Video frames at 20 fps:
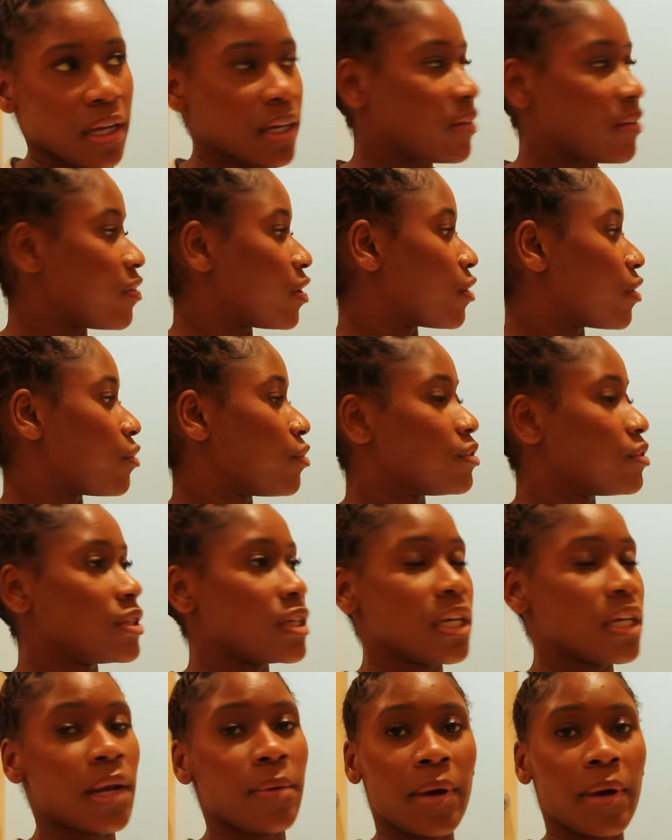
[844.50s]
evening
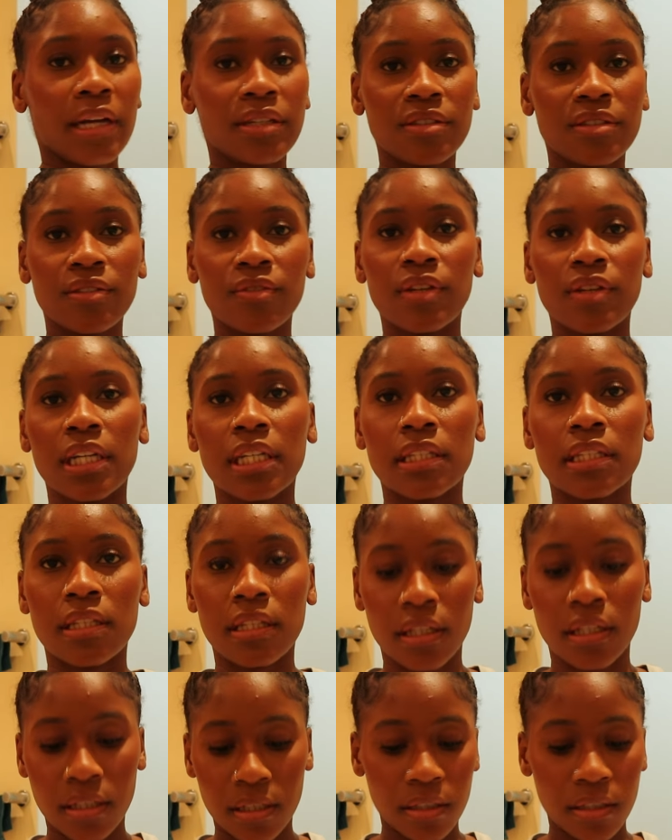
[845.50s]
routine i'm actually really
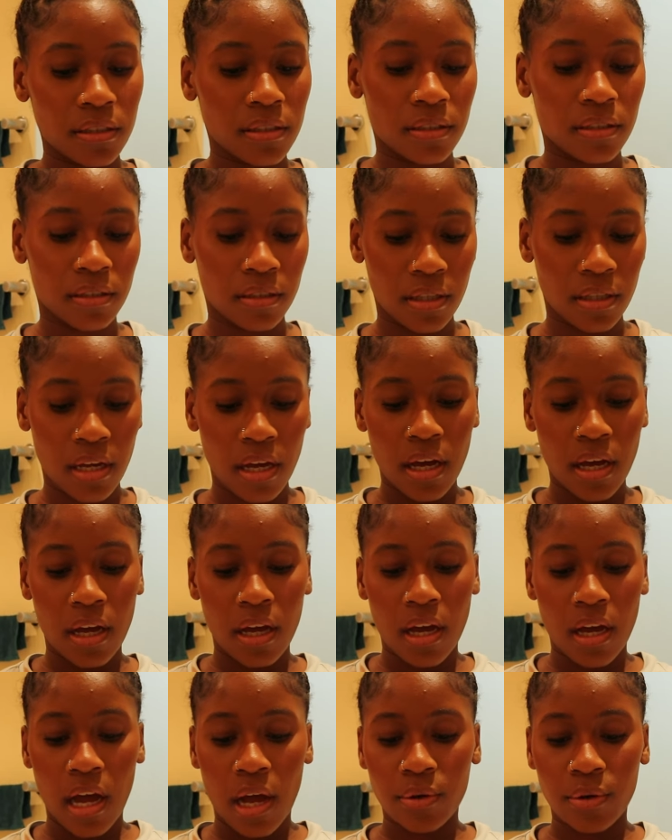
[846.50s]
sick
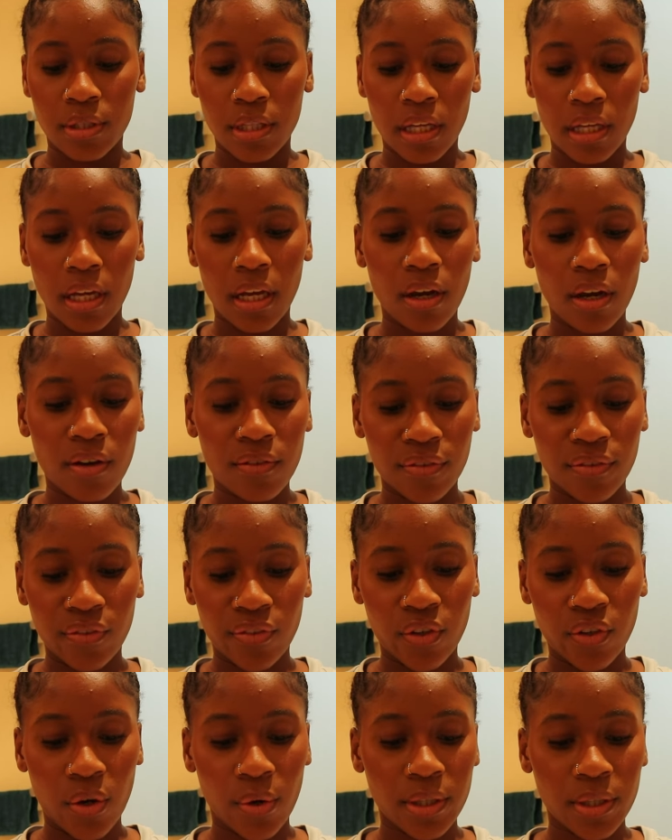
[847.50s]
i was thinking of
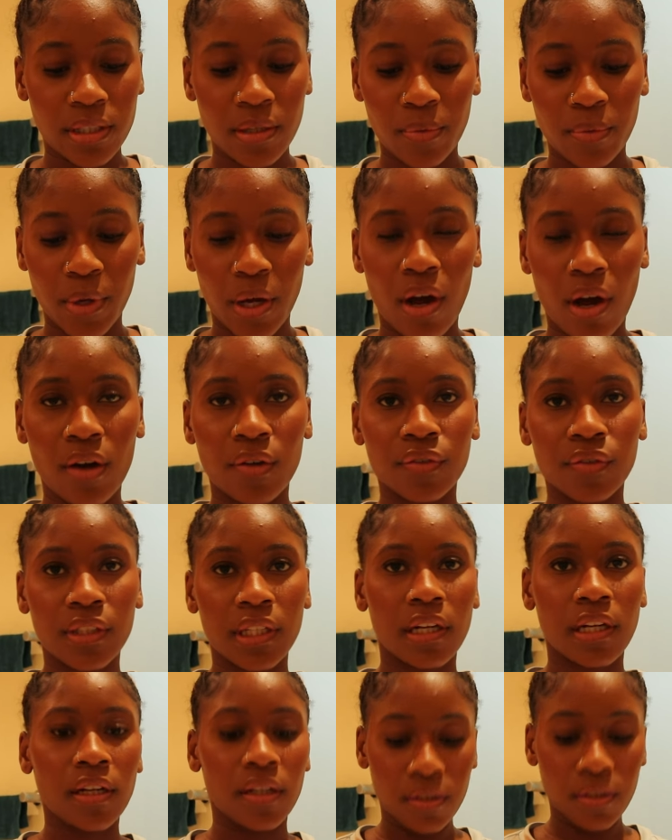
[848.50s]
going somewhere
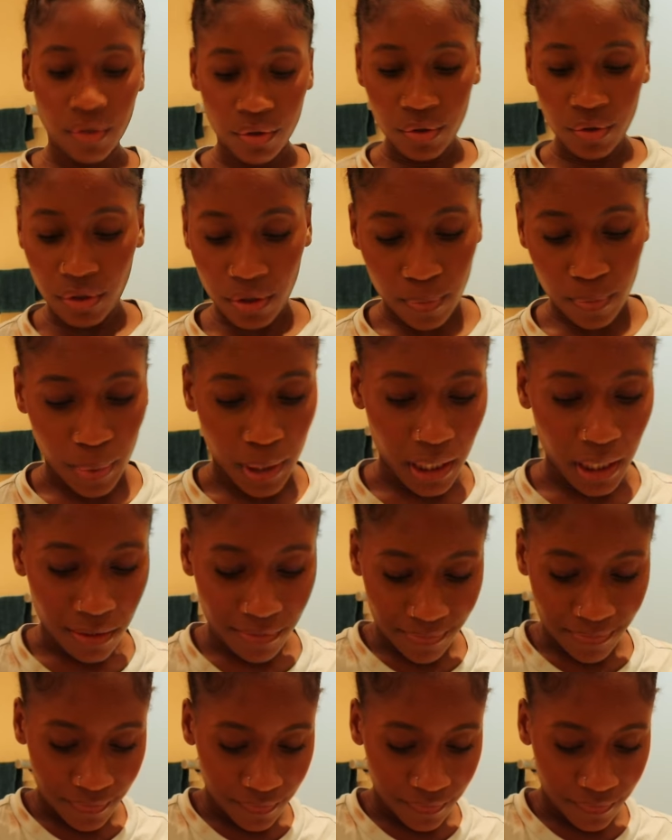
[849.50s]
after youth but